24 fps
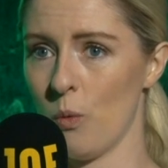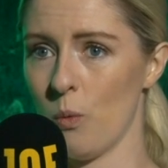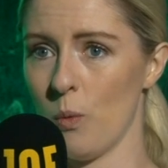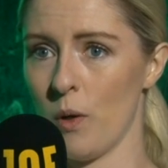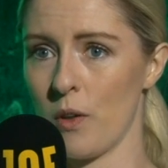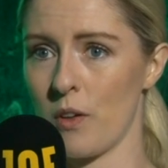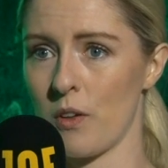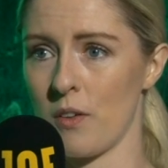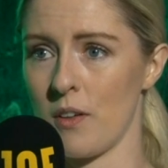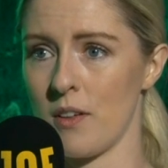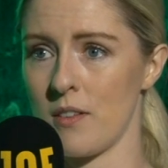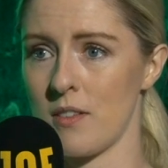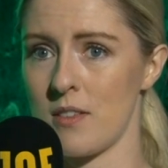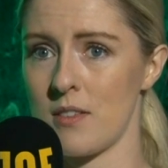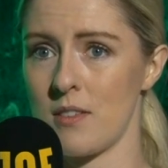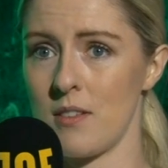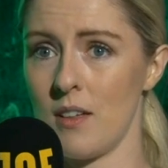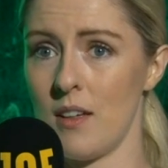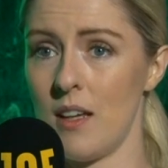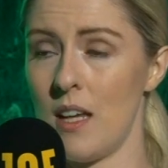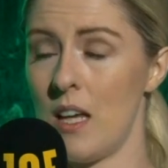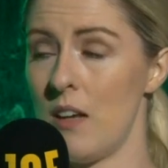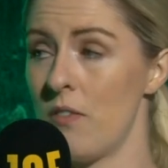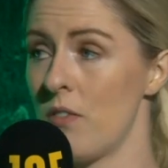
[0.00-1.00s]
whether
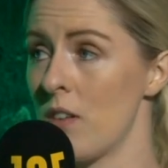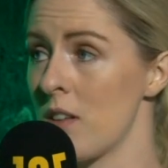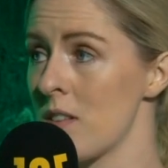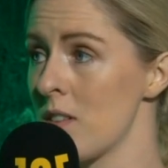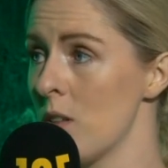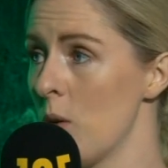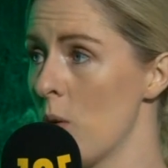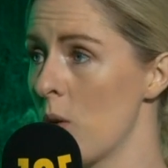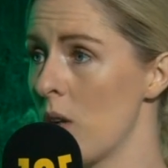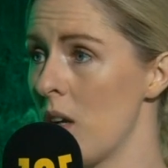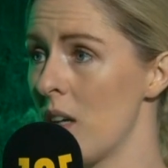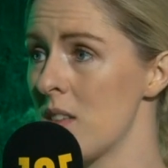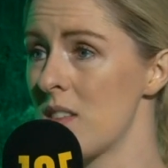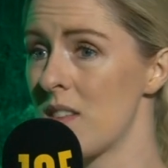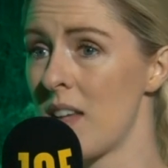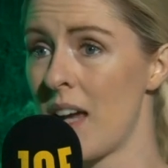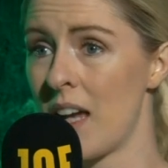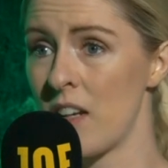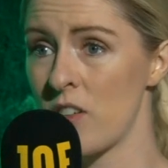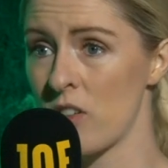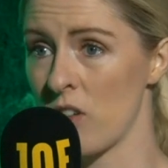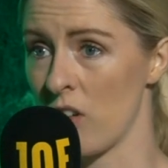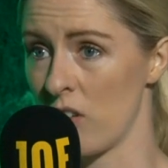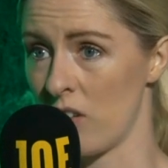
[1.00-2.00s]
it's even as localised as
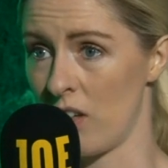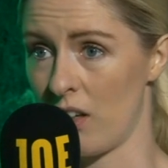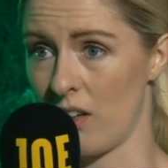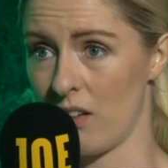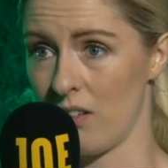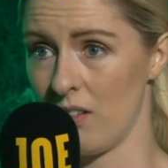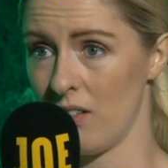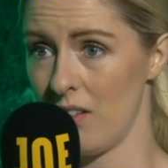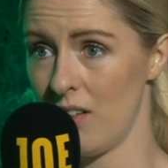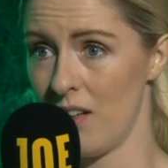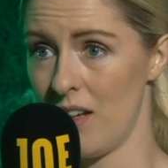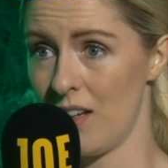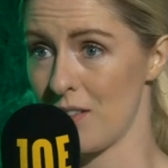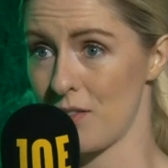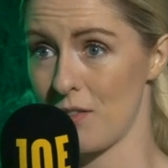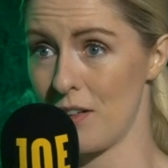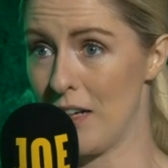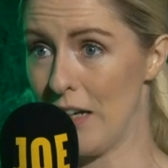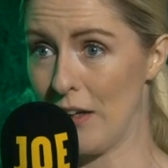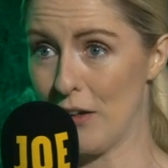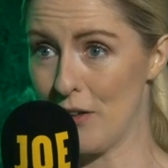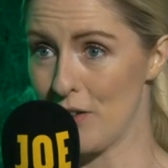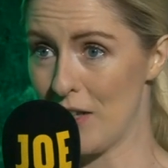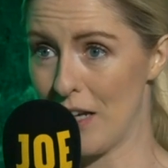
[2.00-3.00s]
hedge cutting, is mm.
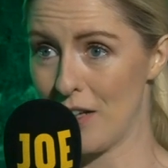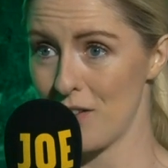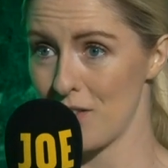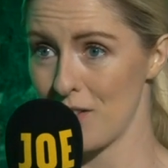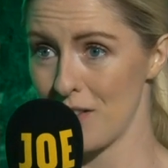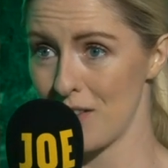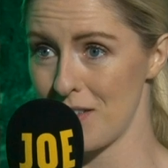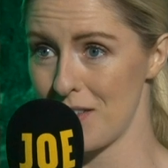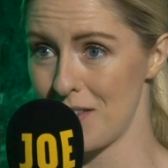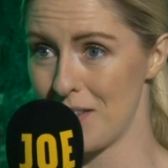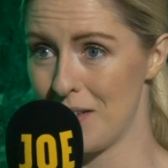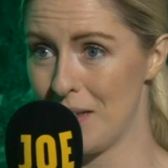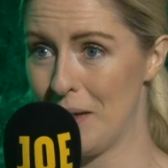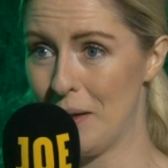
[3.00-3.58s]
really contentious.